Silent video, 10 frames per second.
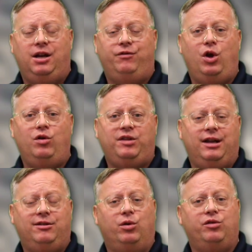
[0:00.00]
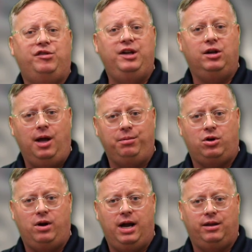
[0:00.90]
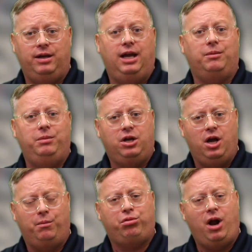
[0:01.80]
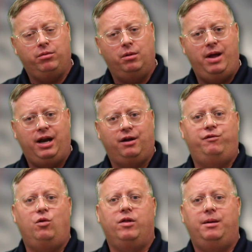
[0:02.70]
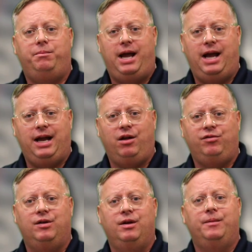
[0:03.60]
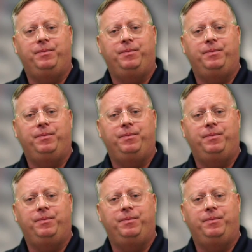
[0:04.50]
And if those things don't seal up correctly, it can become problematic for that baghouse.